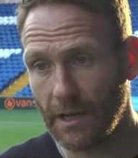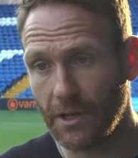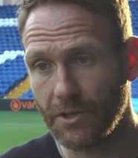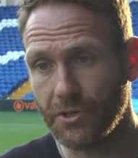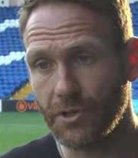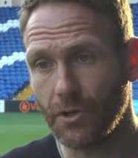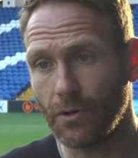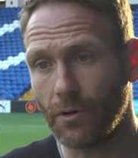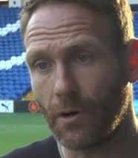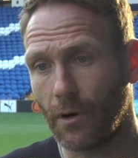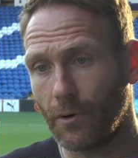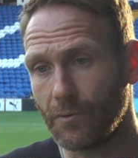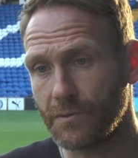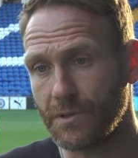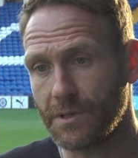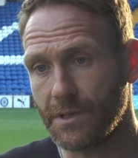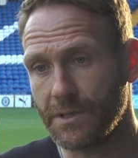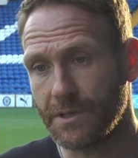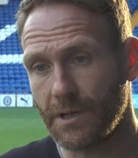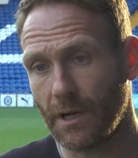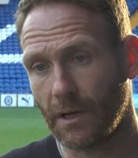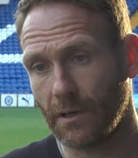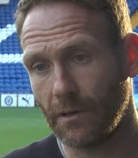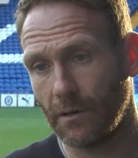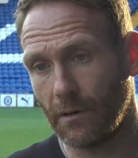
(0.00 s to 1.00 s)
the two goals in the
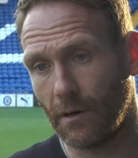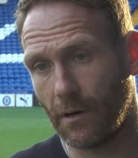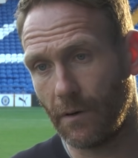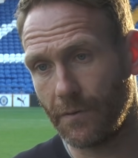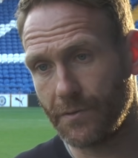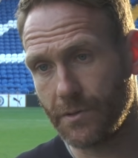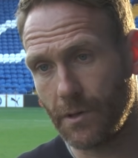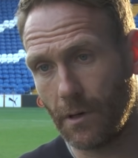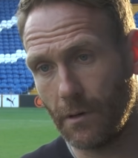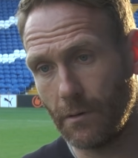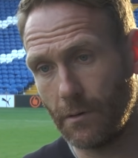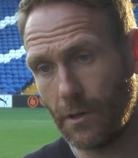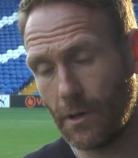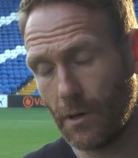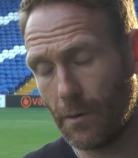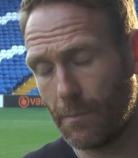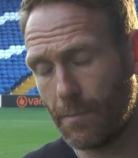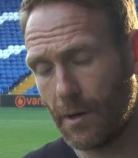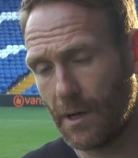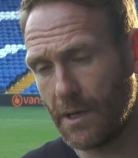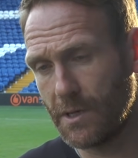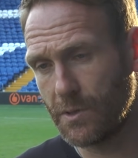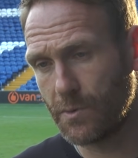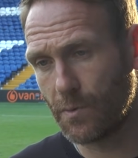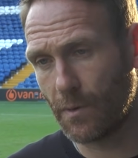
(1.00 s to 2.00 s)
second half, so, you know,
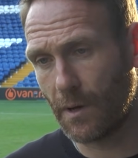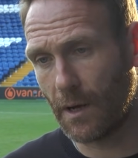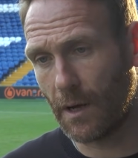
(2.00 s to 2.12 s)
pleased with